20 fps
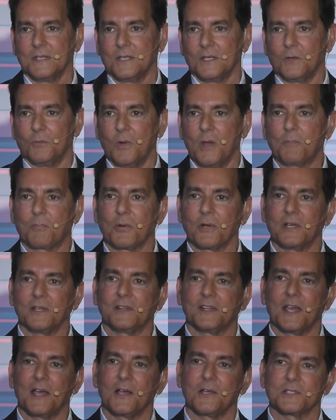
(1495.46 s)
We printed
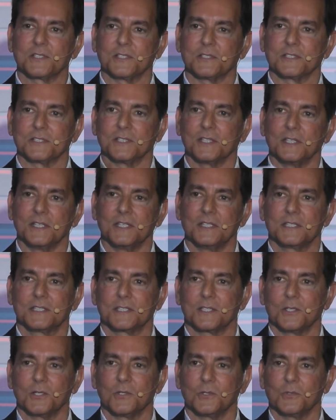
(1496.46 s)
thousands of these,
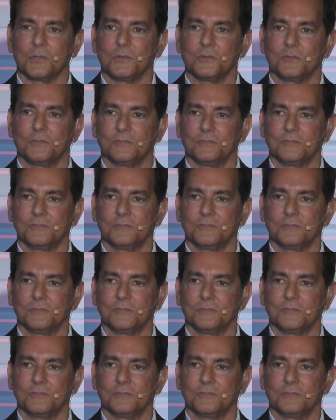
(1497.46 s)
so